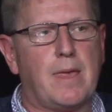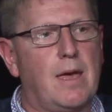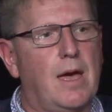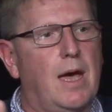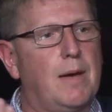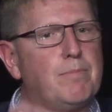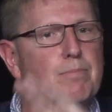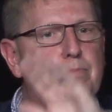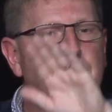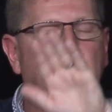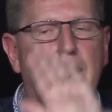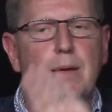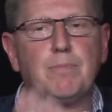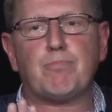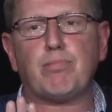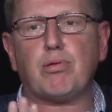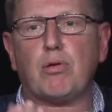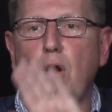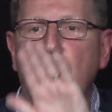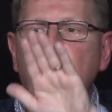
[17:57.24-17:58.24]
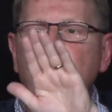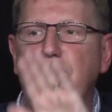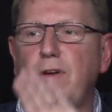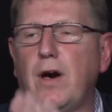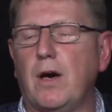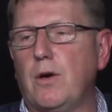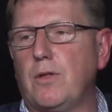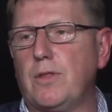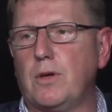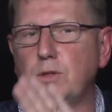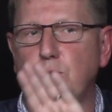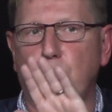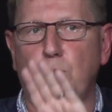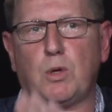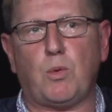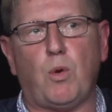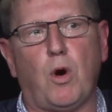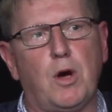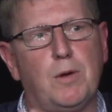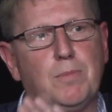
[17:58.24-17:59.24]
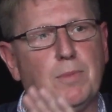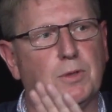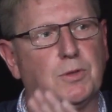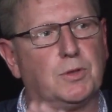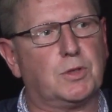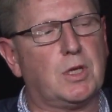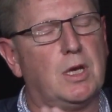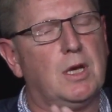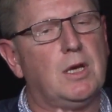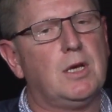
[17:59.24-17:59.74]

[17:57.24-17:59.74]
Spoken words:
and profile those requirements